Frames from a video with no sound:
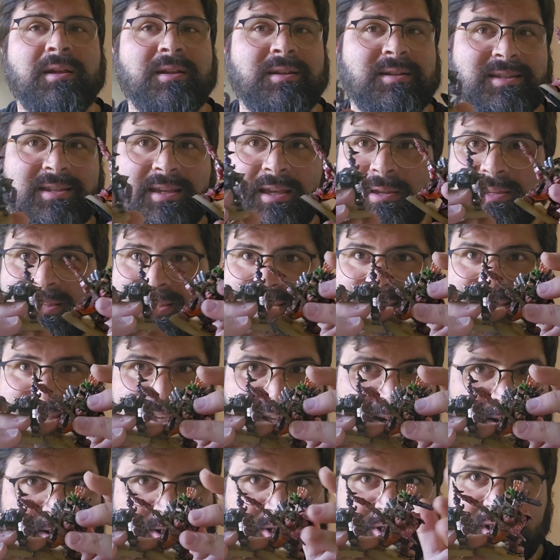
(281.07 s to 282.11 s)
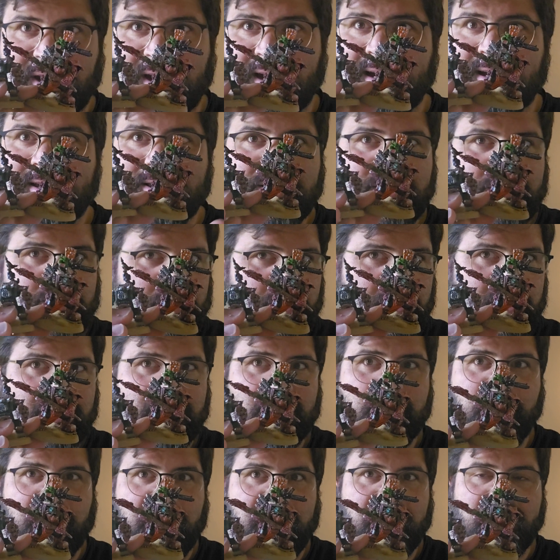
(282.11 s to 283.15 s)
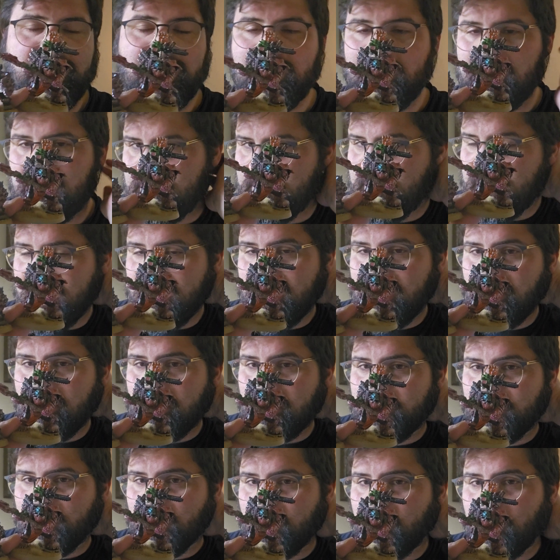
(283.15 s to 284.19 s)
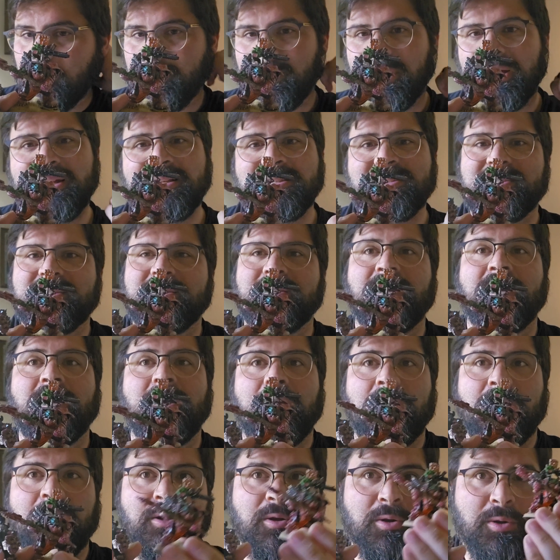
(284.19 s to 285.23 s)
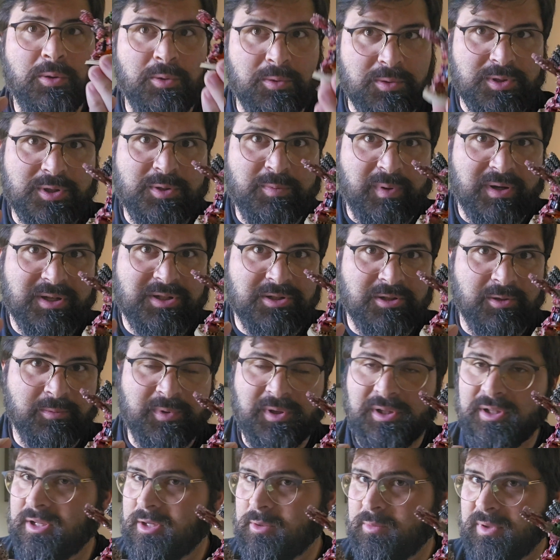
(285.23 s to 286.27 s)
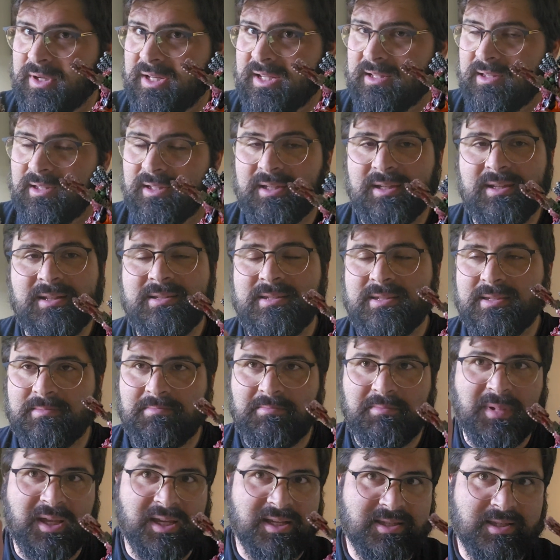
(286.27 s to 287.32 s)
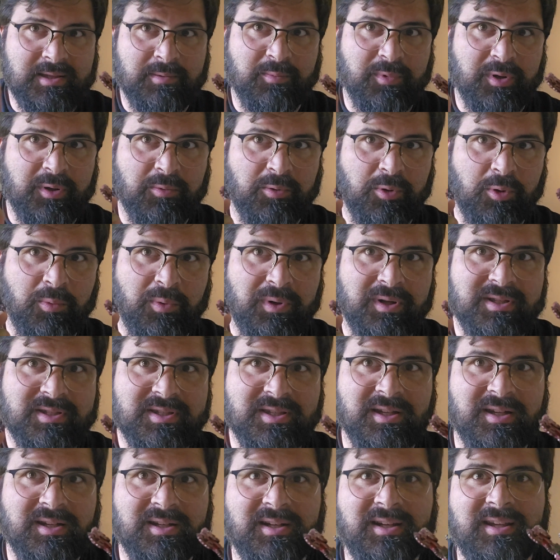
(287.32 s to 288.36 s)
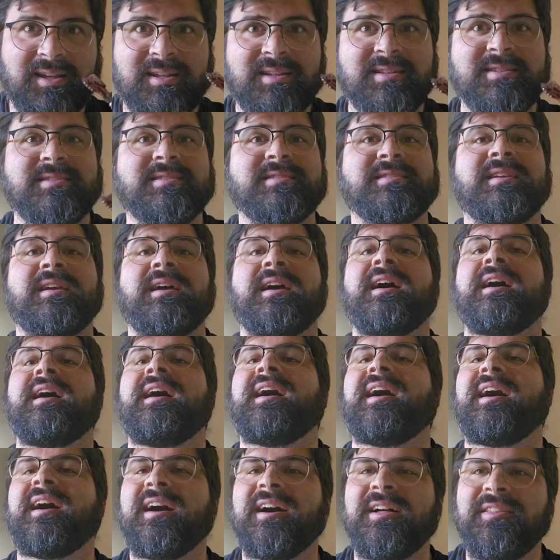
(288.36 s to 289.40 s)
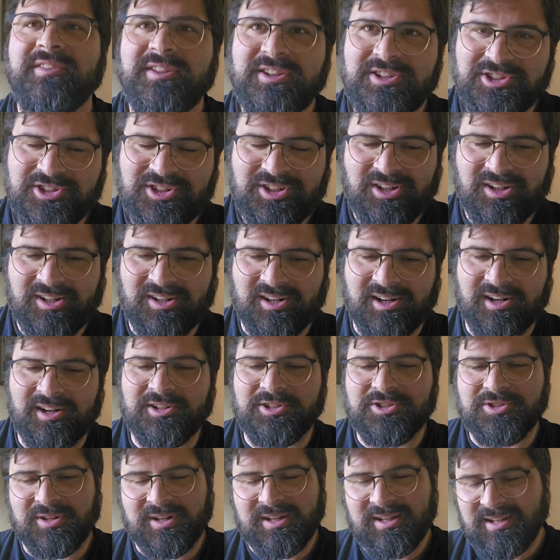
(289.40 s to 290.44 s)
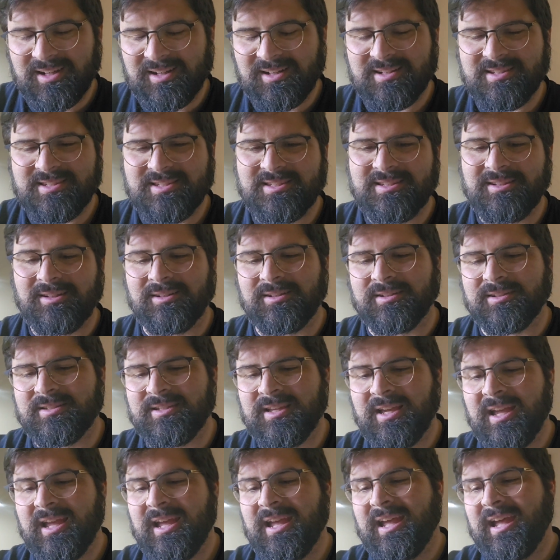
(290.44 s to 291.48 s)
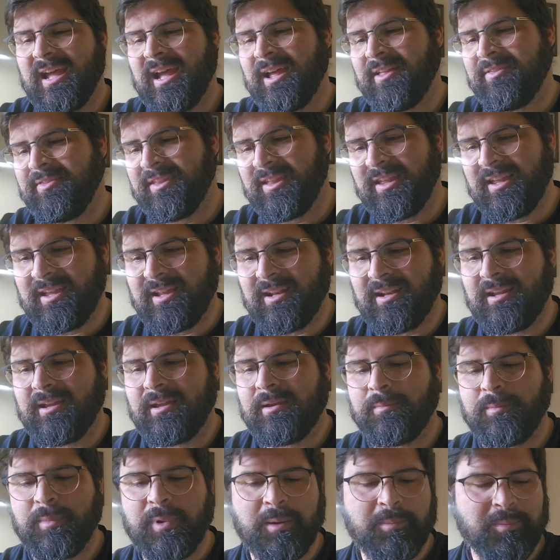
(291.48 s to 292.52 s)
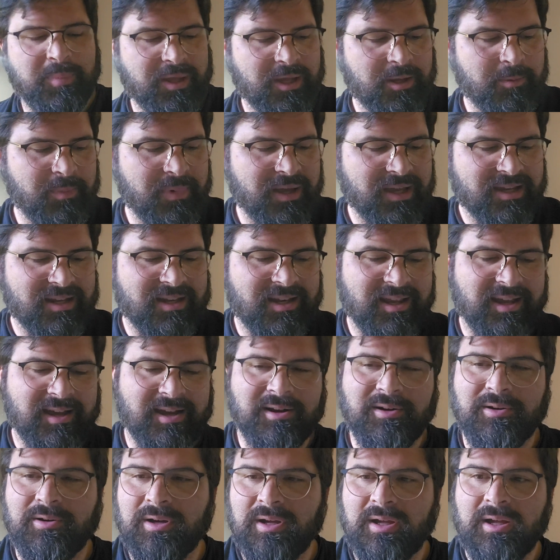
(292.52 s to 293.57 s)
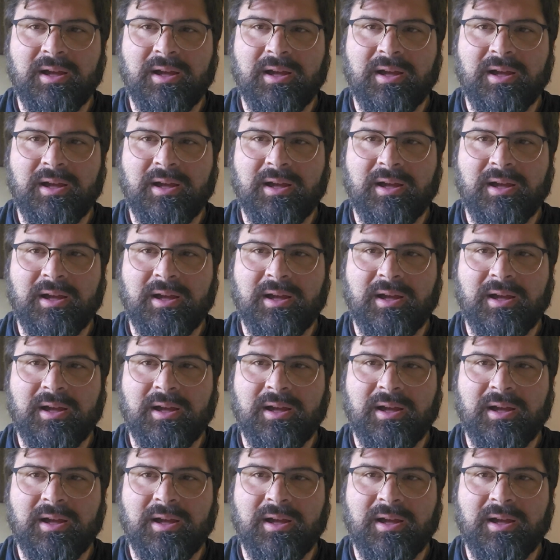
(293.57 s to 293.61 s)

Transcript: to synergize with my mega armor war boss, whose special ability when he leads makes them reroll 1s on hits on the charge, right? On assault. And then my Big Mek now